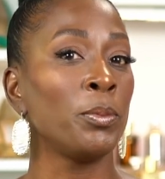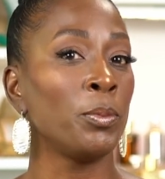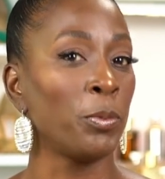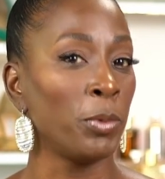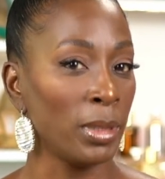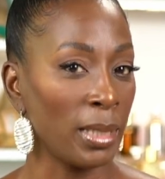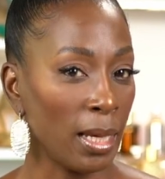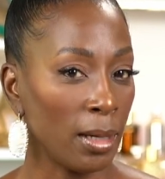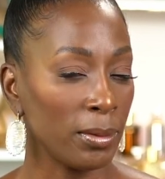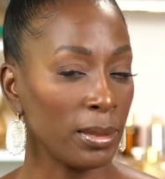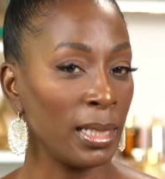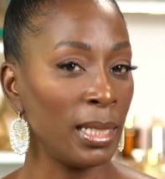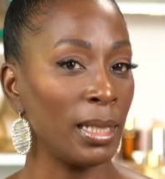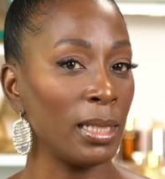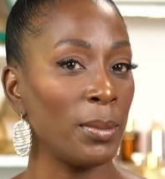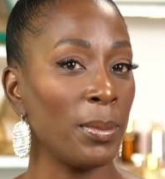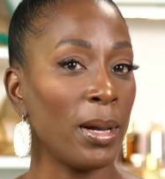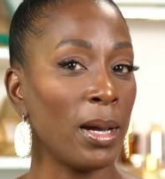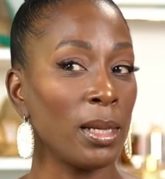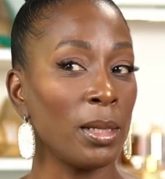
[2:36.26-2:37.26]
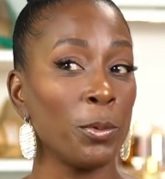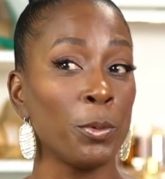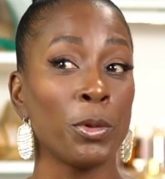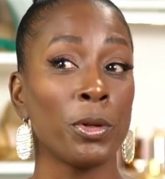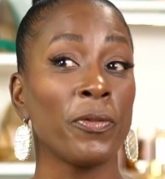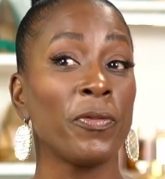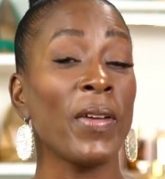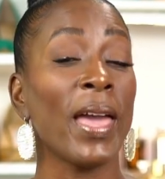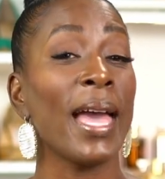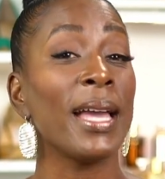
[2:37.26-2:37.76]
without thinking about it.
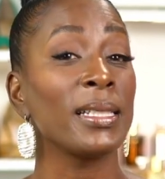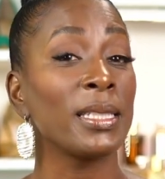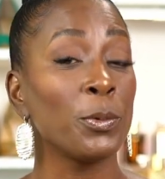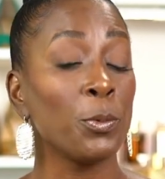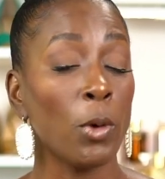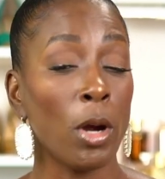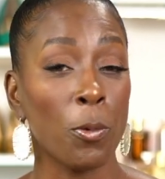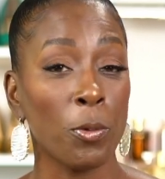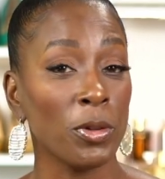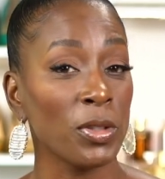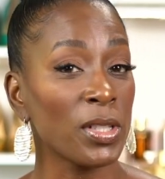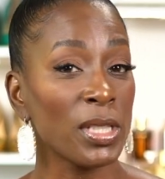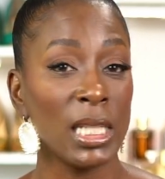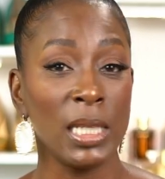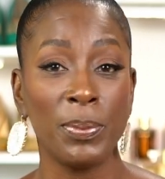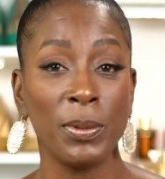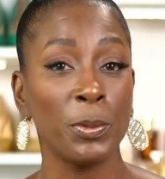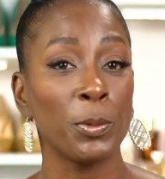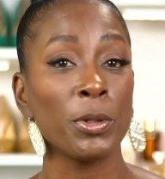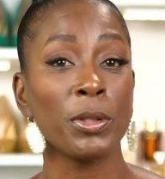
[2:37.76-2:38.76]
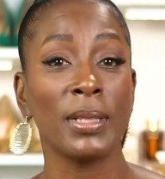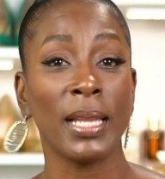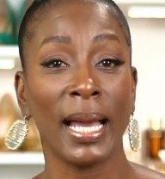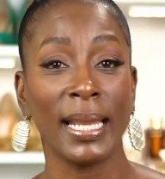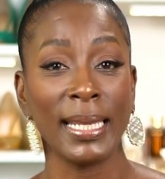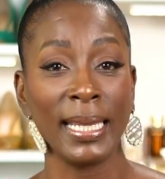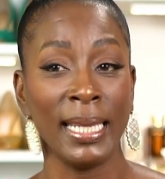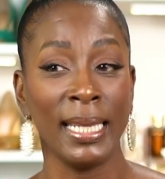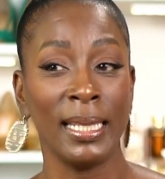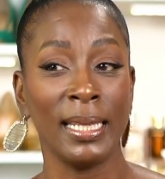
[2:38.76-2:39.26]
We're fasting while we're sleeping, we're
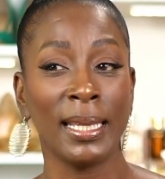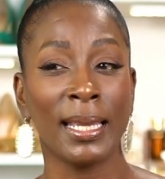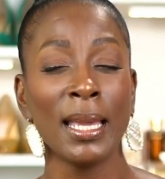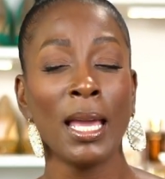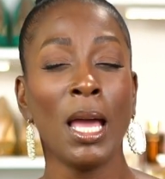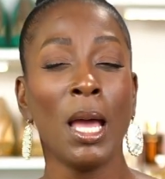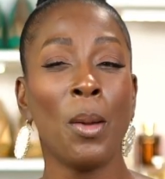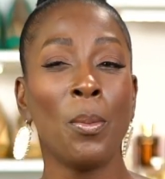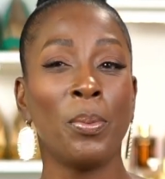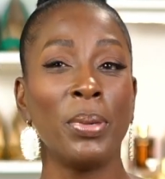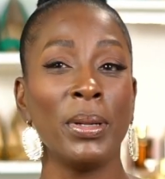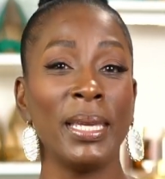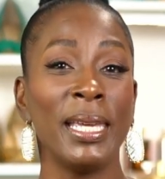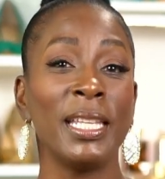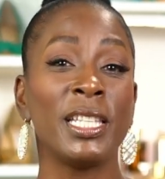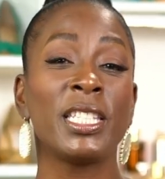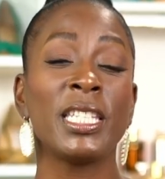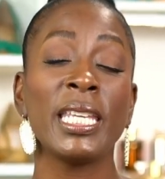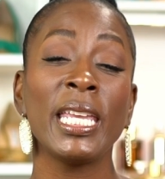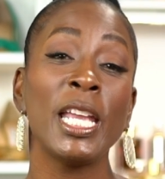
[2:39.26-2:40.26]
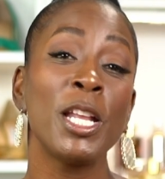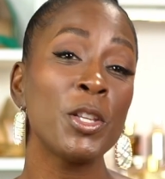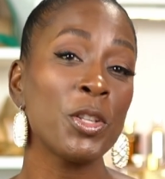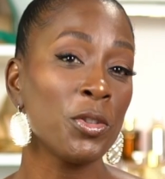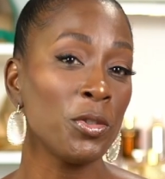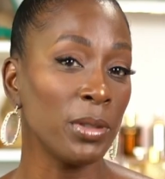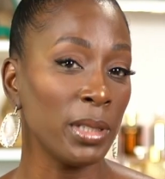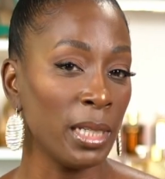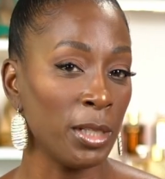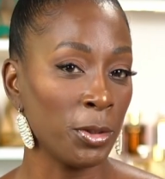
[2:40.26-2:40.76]
not eating. But
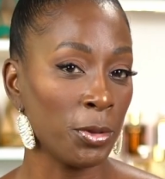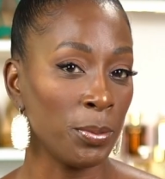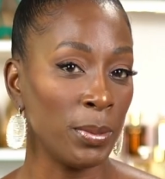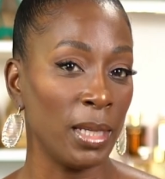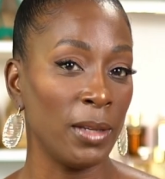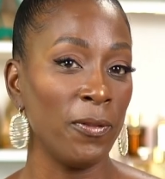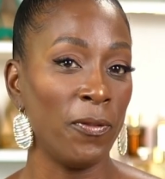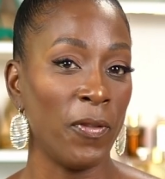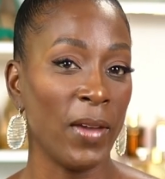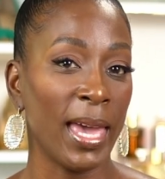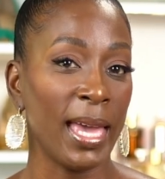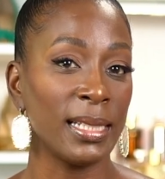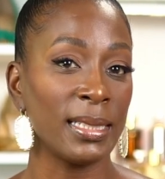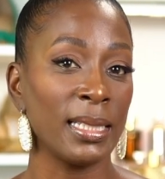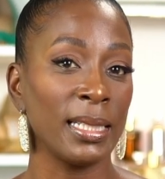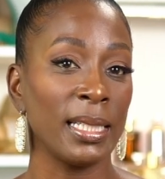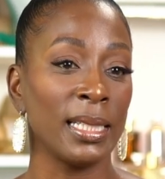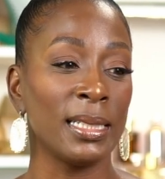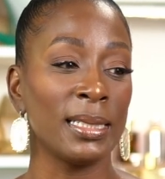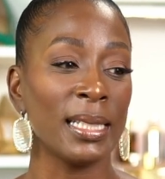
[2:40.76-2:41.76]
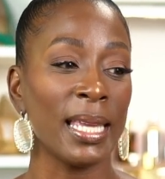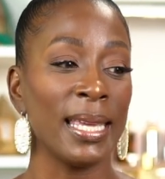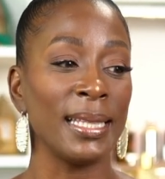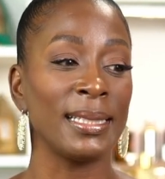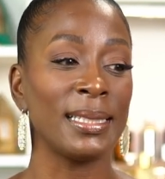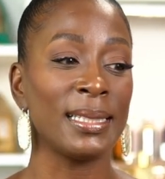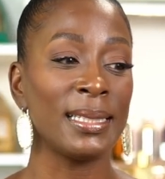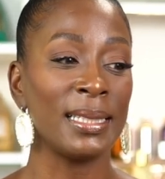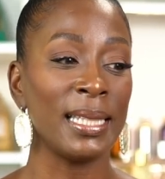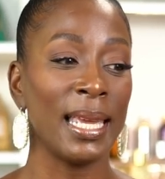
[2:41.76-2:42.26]
intentional intermittent fasting is a
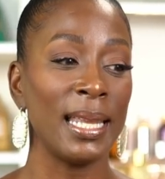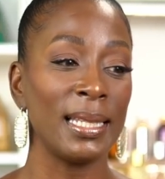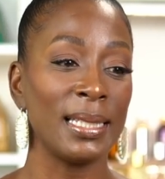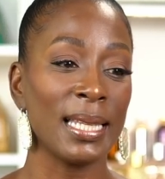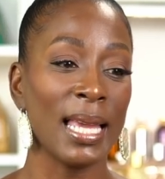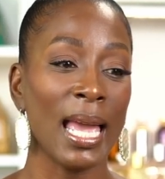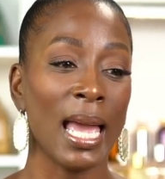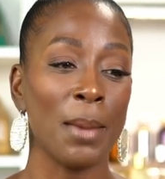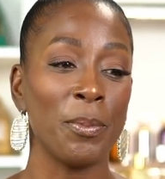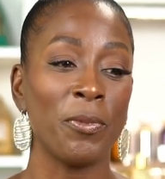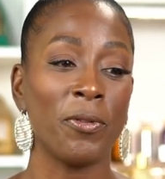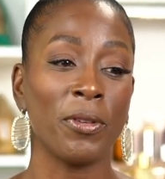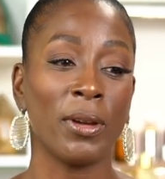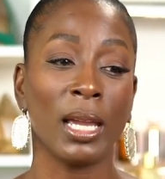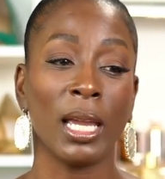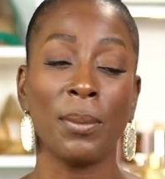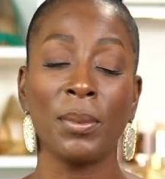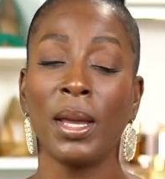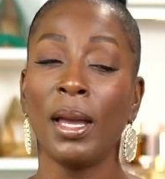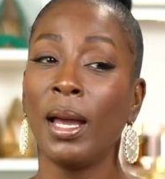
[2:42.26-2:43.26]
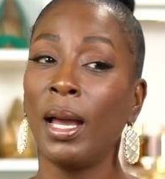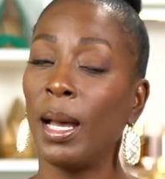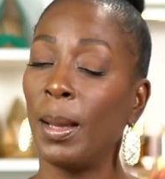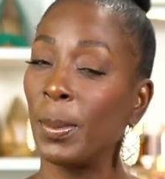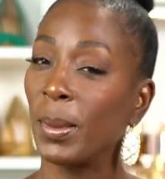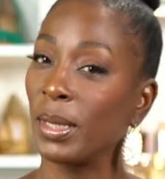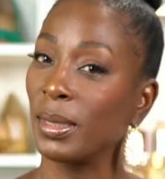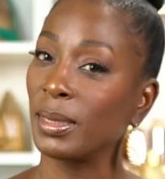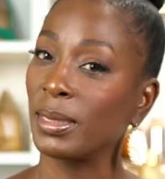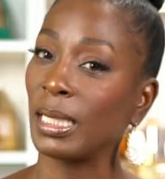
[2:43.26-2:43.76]
set time frame.
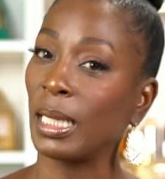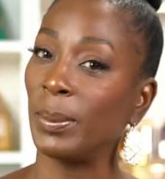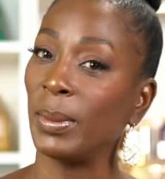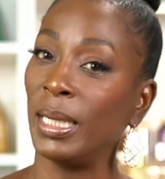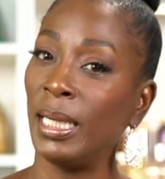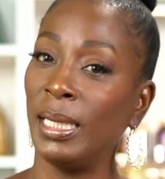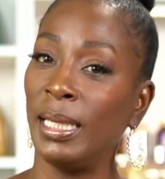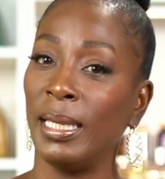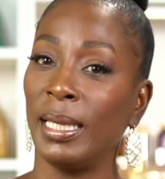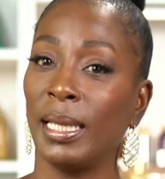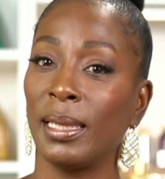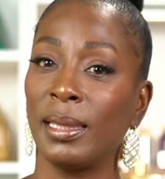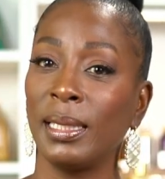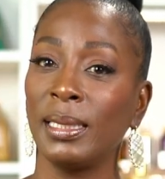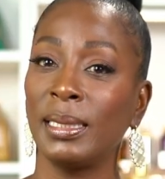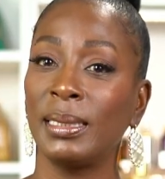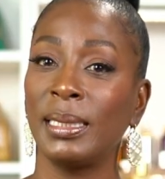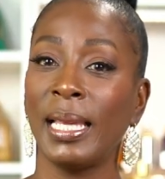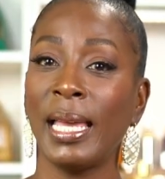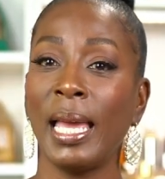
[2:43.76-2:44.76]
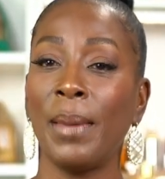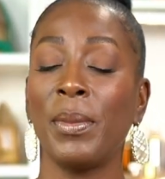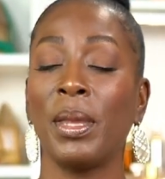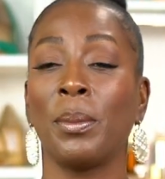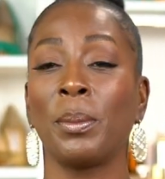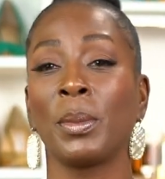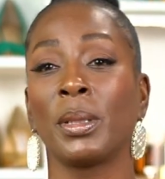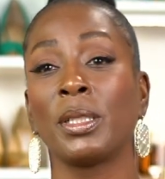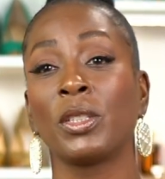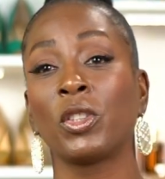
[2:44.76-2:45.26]
I'm gonna stop eating at this time and
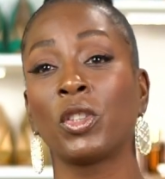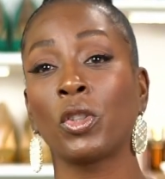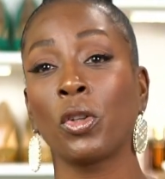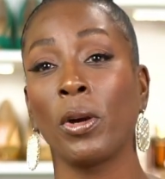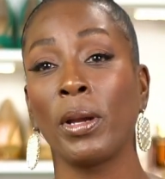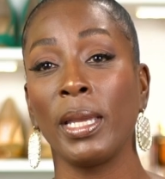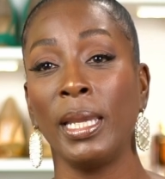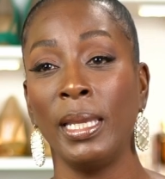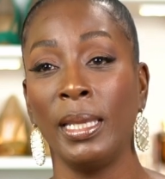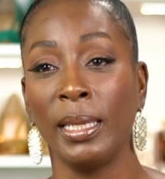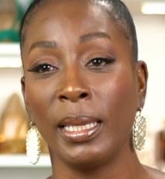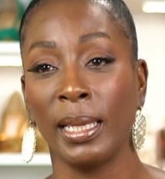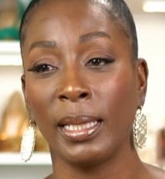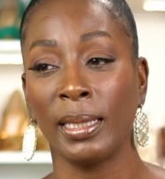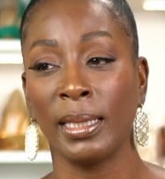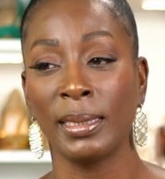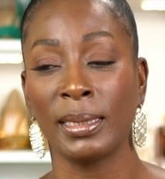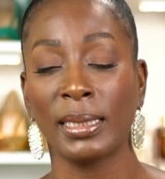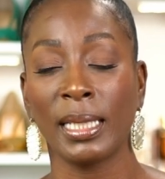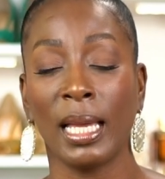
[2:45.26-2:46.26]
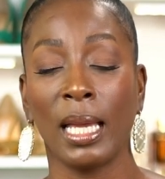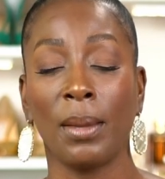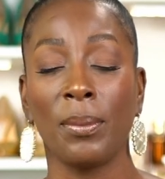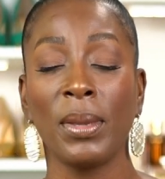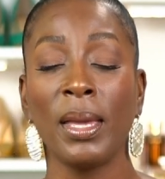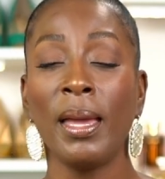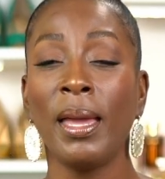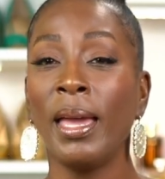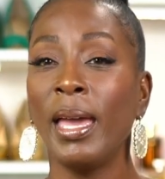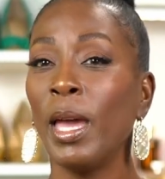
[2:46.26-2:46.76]
I'm gonna start eating at this
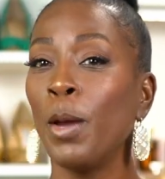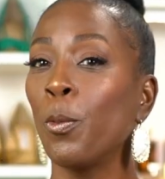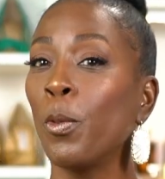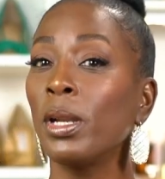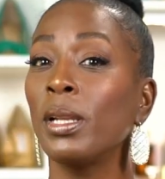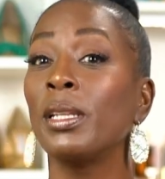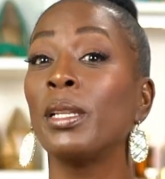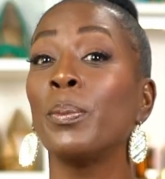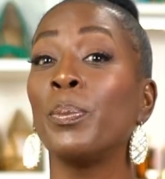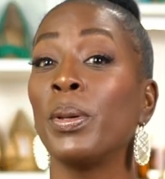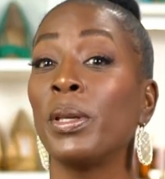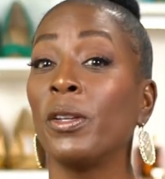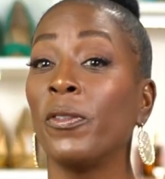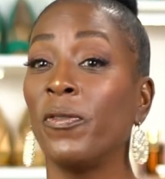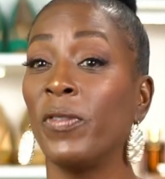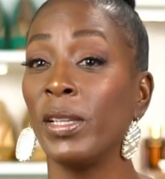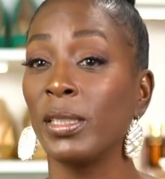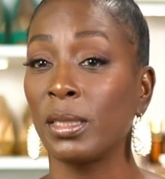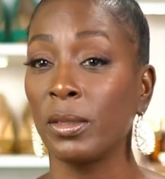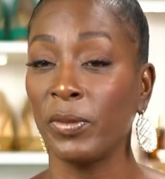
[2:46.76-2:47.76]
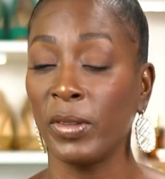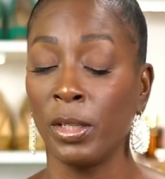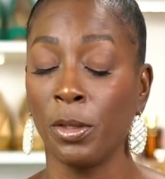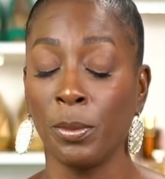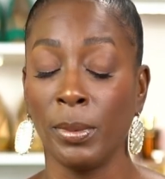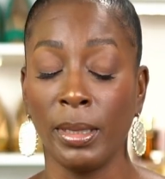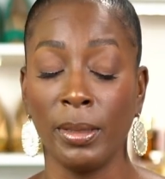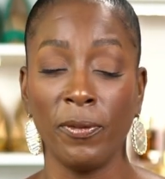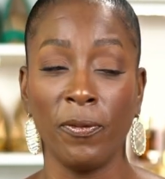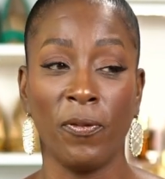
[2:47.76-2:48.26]
time. And what are the benefits of
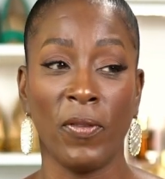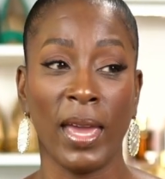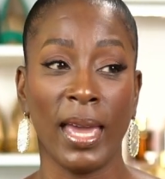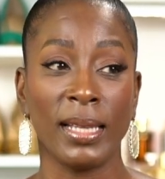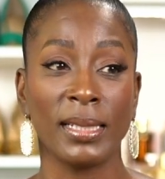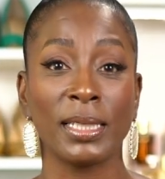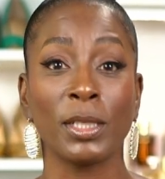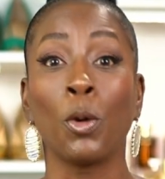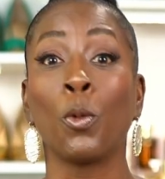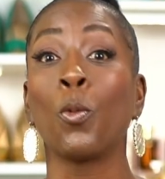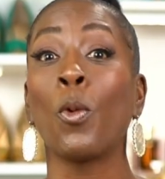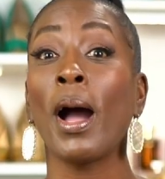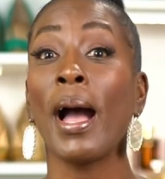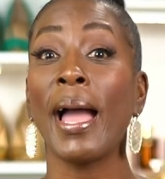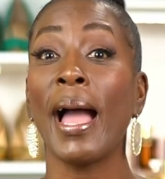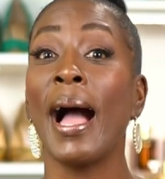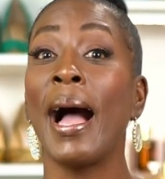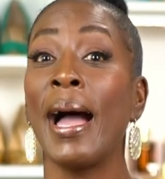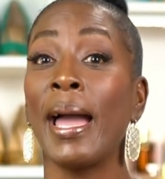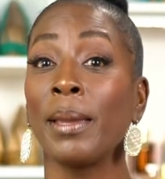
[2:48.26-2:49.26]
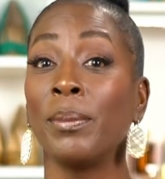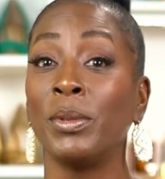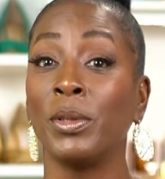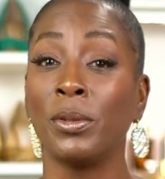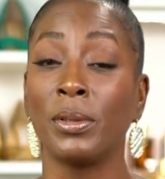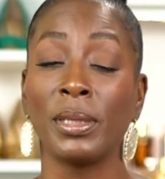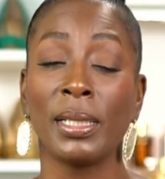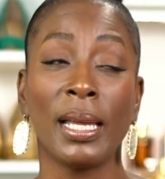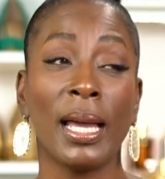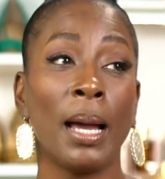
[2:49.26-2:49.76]
intermittent fasting or why I'm
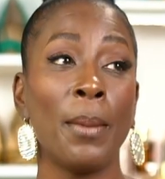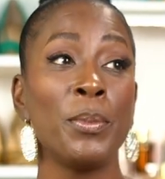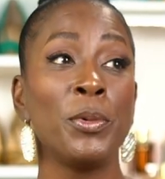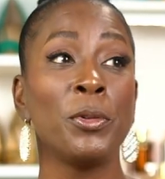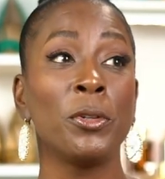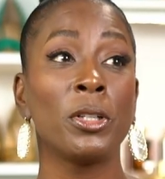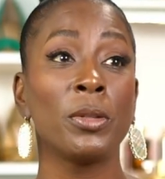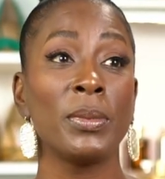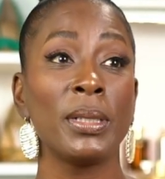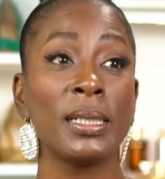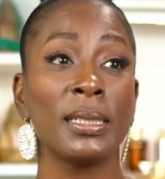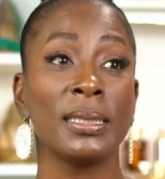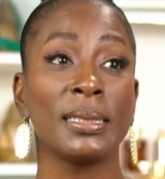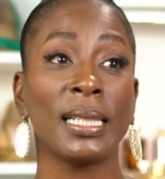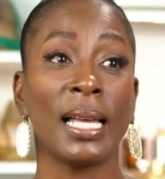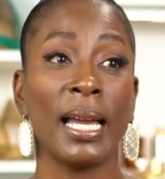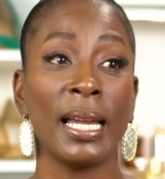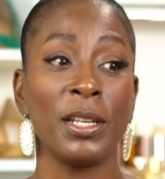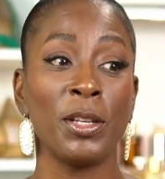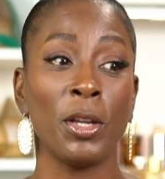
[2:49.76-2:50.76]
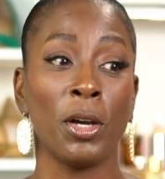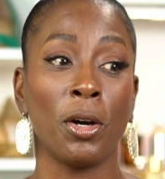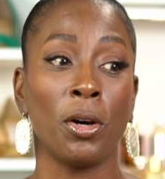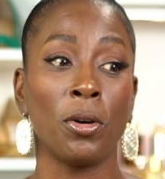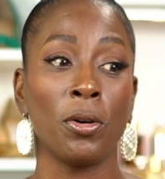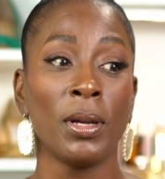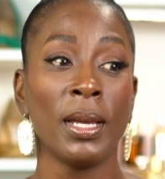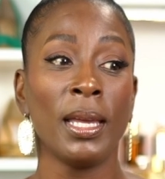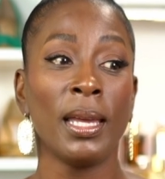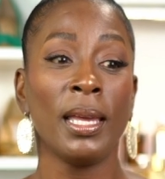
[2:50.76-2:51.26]
doing it? I'm doing it because I
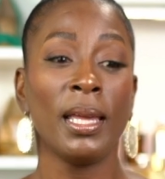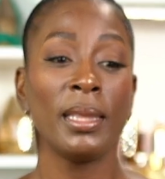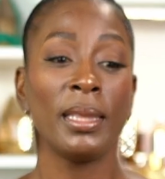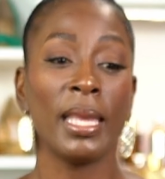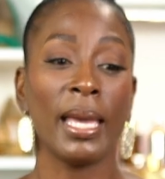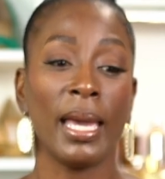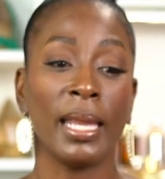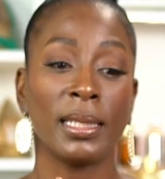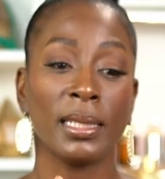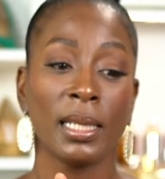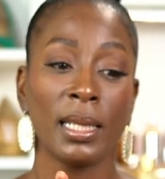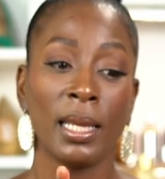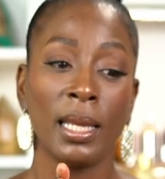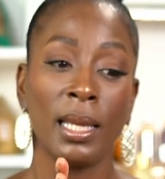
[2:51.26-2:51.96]
know that